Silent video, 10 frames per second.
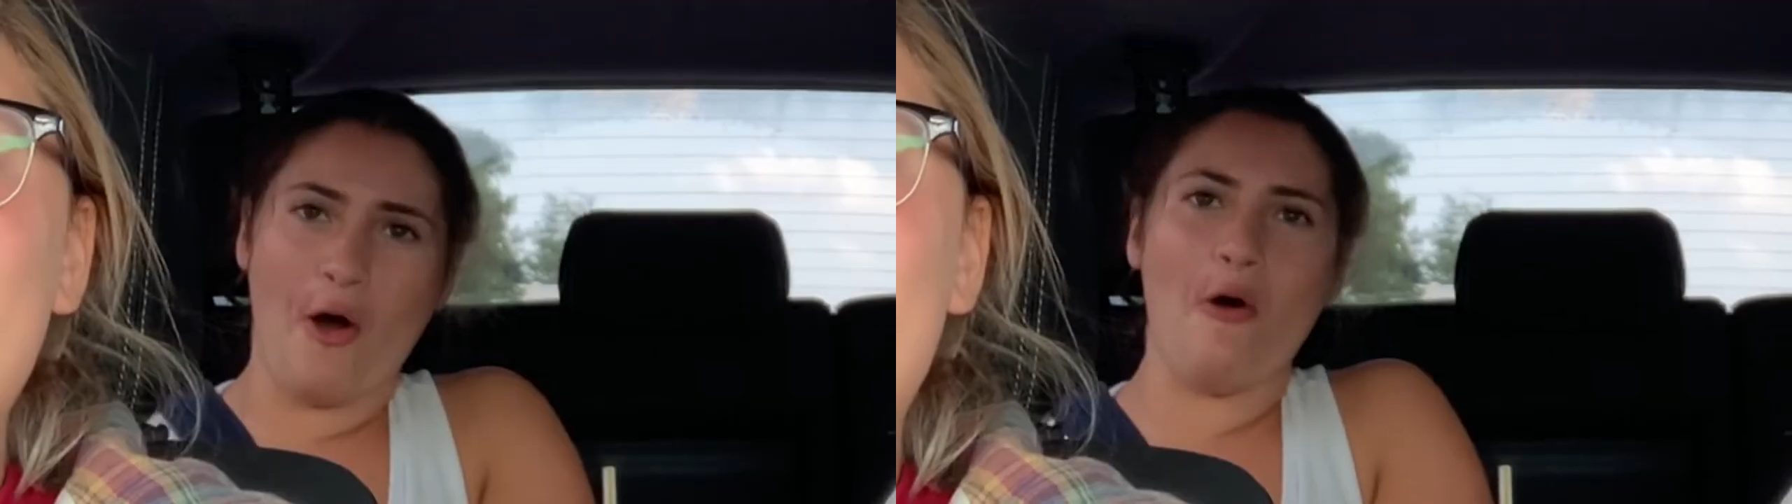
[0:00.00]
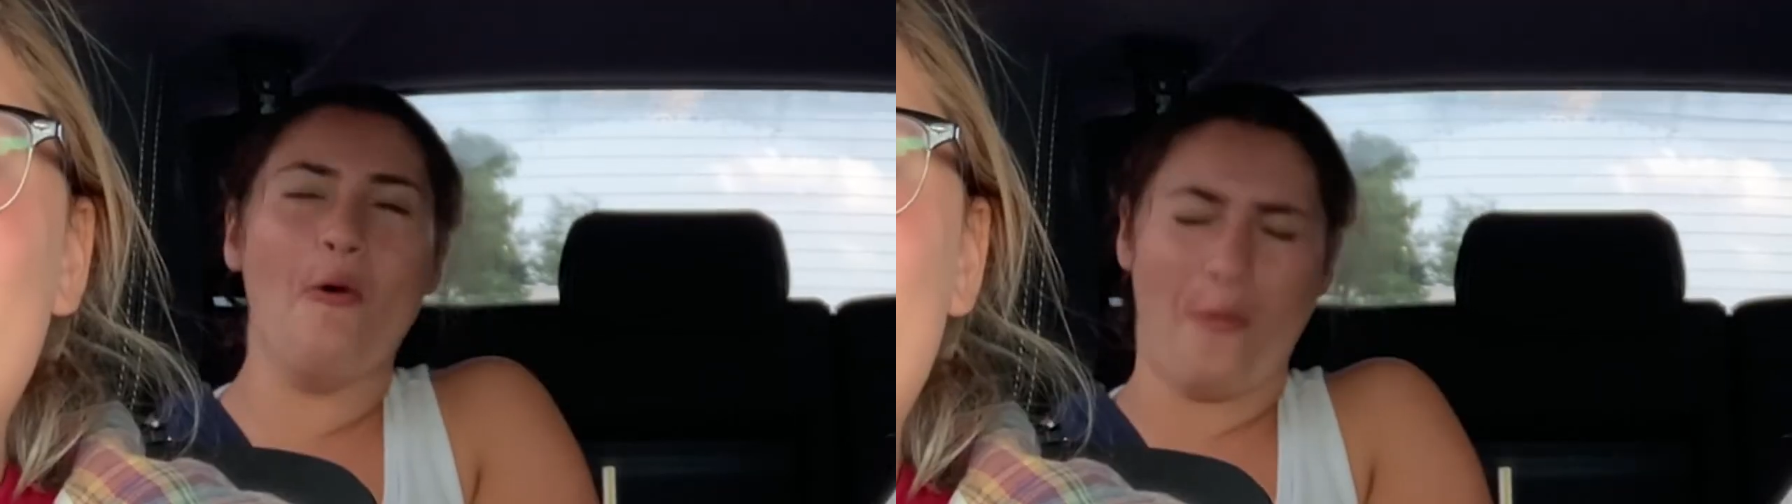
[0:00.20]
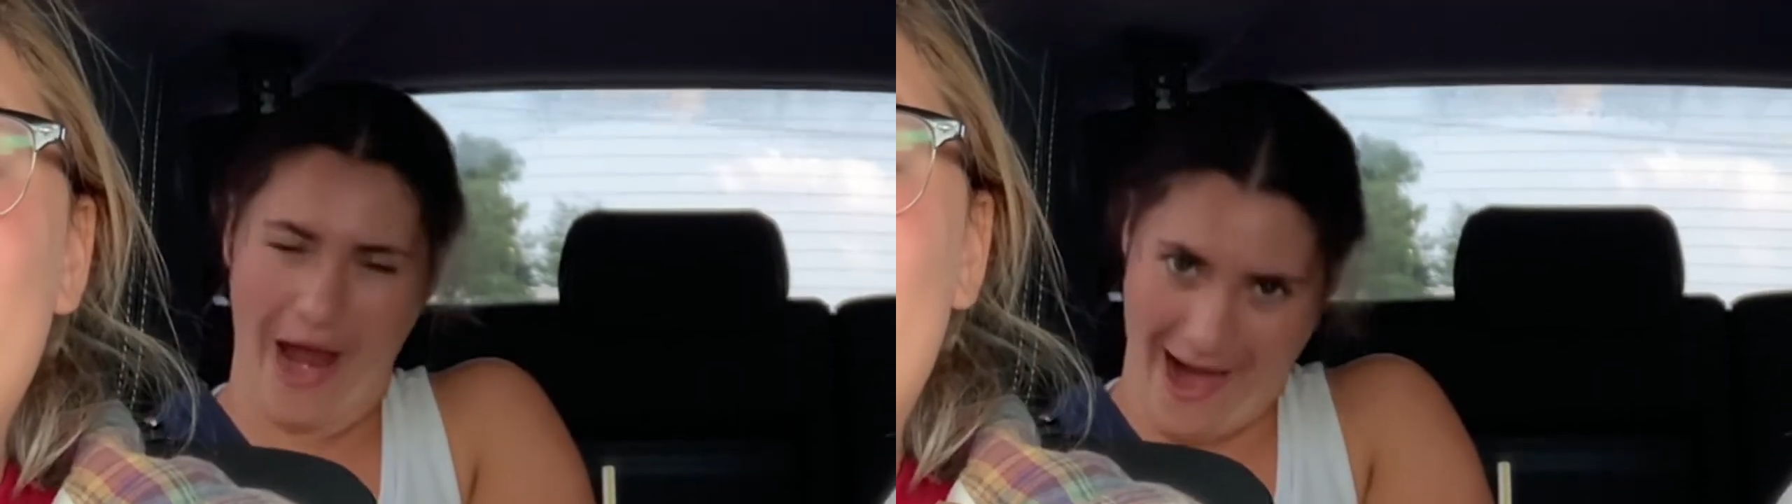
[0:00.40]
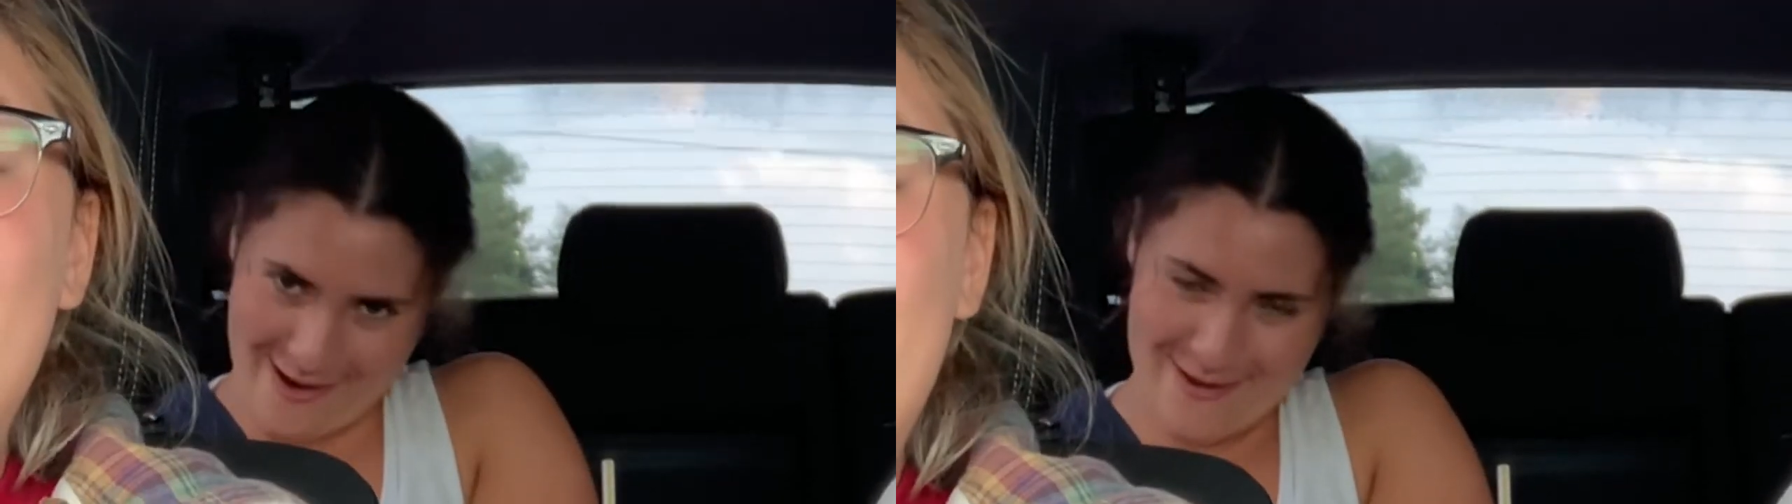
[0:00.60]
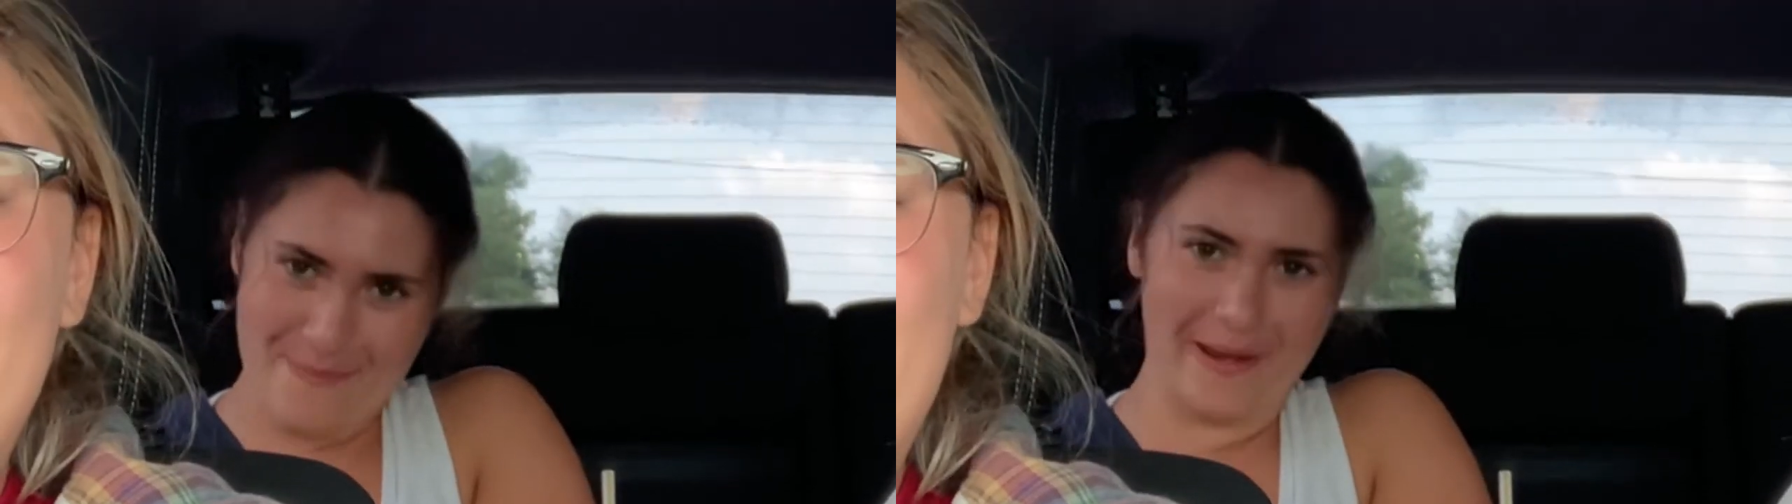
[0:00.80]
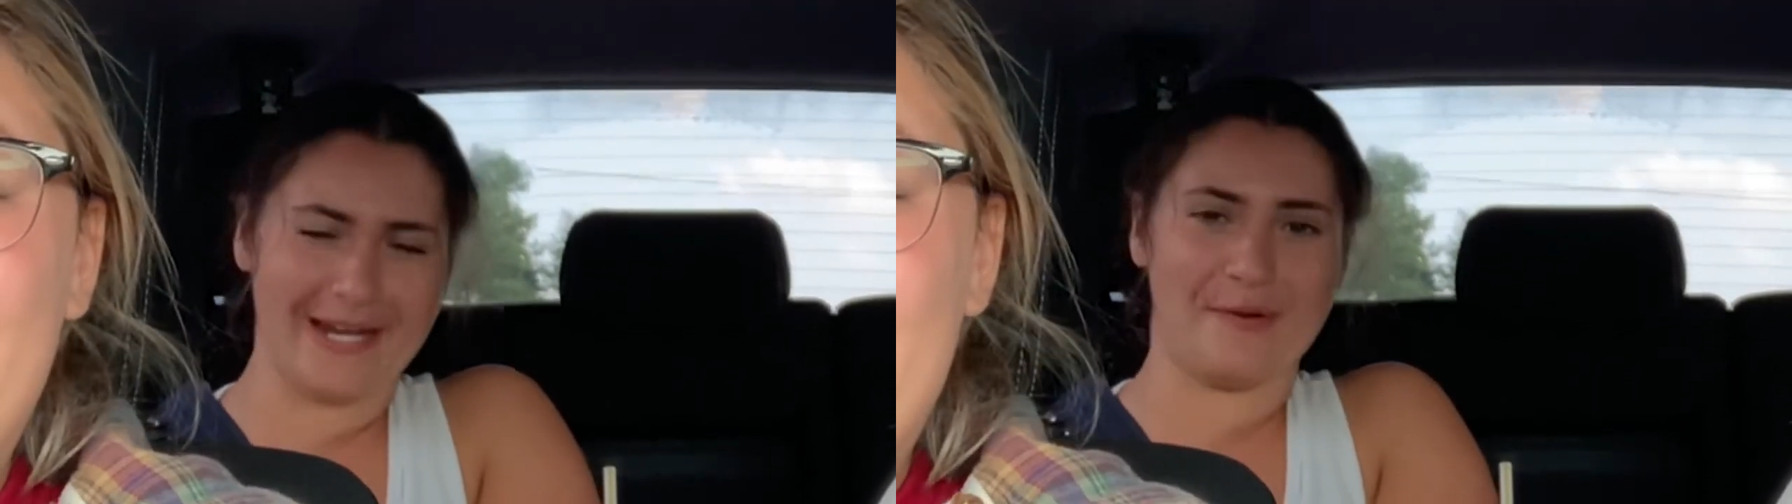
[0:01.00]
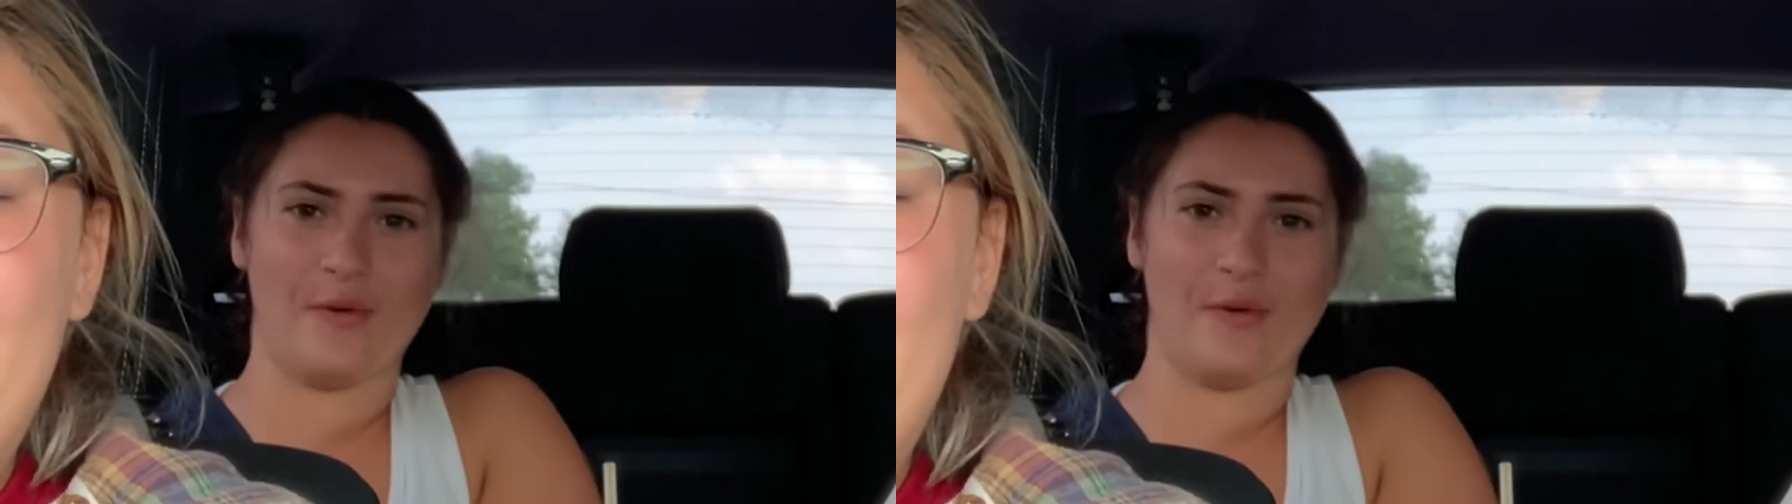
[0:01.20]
Oh, where the peanut?